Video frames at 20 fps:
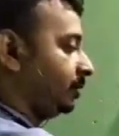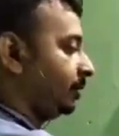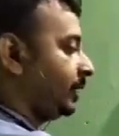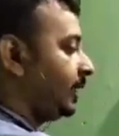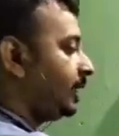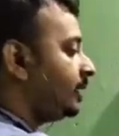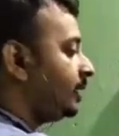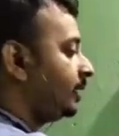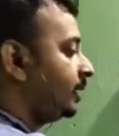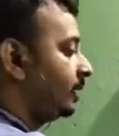to
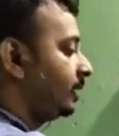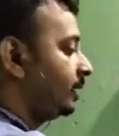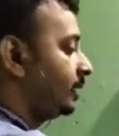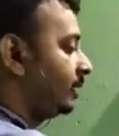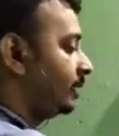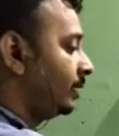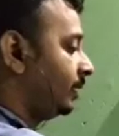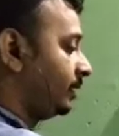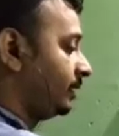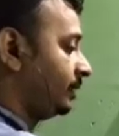
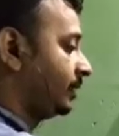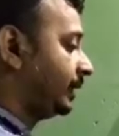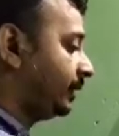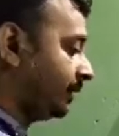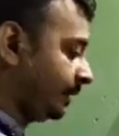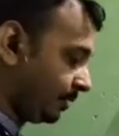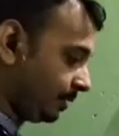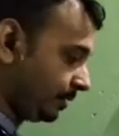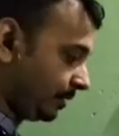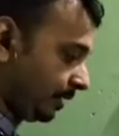the
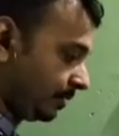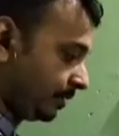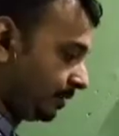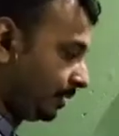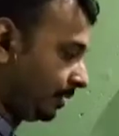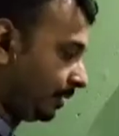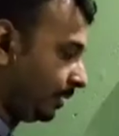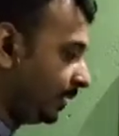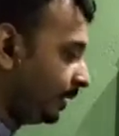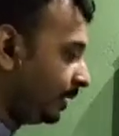sentence structure.